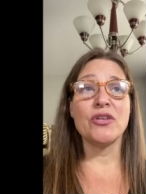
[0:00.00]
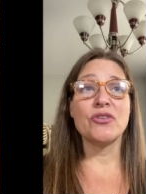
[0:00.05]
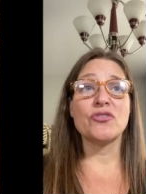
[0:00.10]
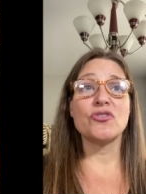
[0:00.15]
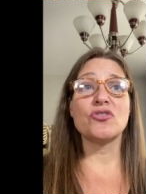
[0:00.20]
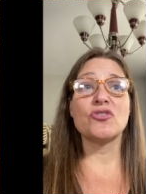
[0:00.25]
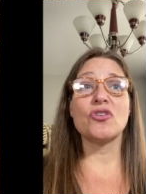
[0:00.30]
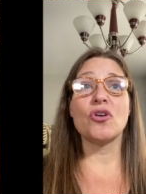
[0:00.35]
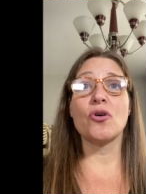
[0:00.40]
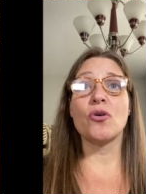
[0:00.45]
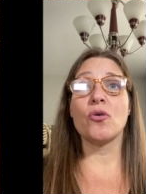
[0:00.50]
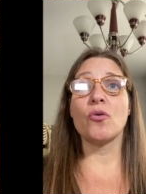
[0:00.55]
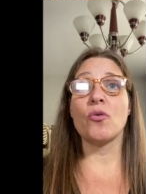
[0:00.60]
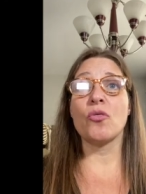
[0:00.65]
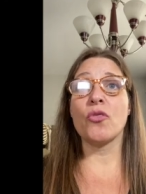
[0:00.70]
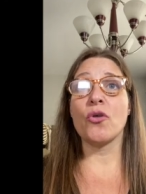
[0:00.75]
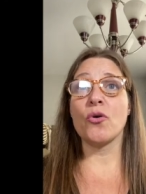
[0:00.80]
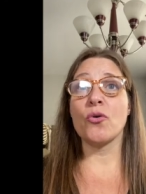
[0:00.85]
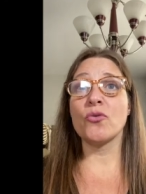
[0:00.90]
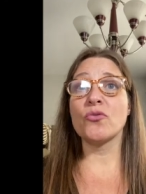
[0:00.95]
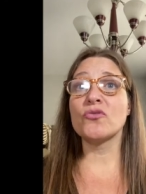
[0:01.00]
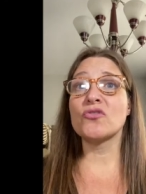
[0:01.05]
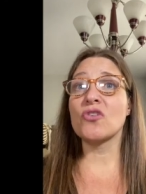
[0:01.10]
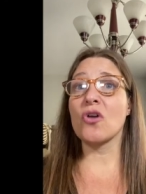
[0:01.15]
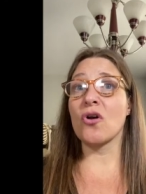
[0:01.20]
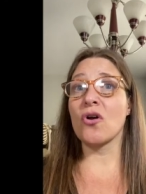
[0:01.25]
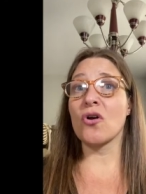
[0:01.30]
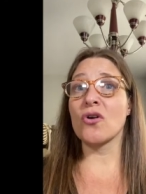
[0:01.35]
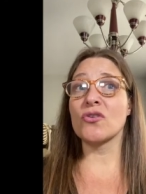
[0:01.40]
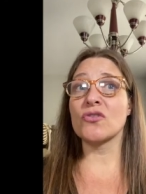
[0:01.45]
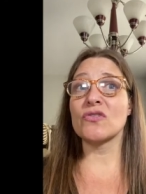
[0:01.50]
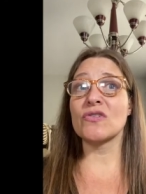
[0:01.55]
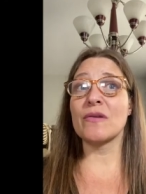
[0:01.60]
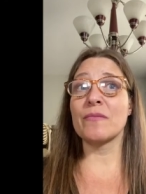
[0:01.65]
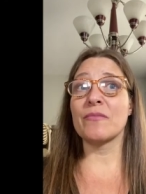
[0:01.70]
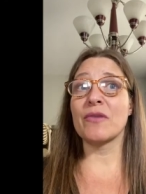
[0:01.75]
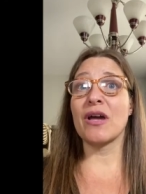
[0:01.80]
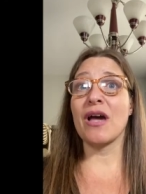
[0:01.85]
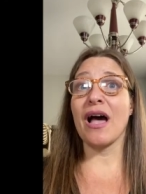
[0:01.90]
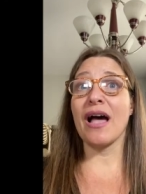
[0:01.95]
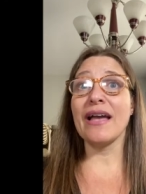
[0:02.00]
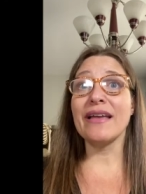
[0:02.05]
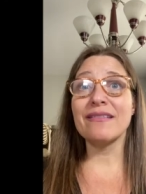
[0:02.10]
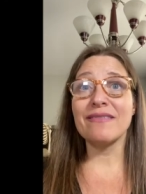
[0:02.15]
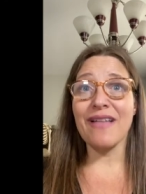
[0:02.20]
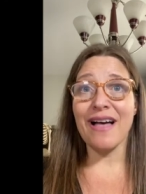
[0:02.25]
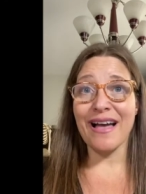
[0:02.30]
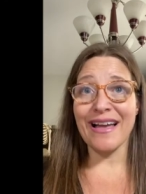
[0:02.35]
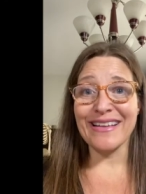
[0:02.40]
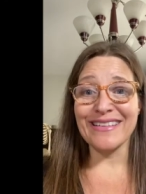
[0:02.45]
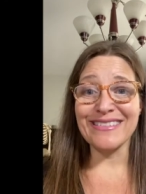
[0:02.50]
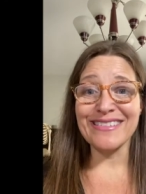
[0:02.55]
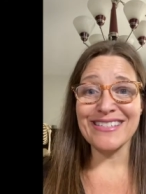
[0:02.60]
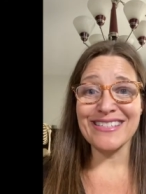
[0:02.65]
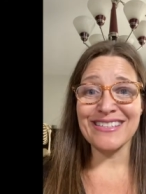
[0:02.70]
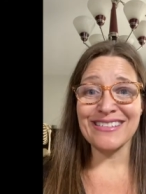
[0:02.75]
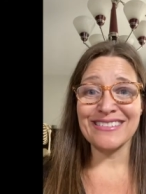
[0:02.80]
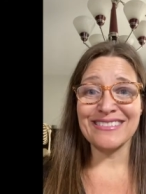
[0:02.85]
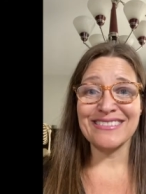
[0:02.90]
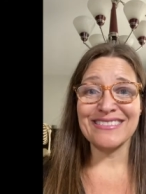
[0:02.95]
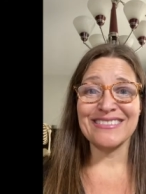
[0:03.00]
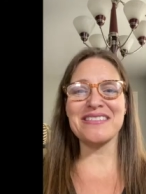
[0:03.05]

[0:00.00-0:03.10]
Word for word: So, those are some guidelines.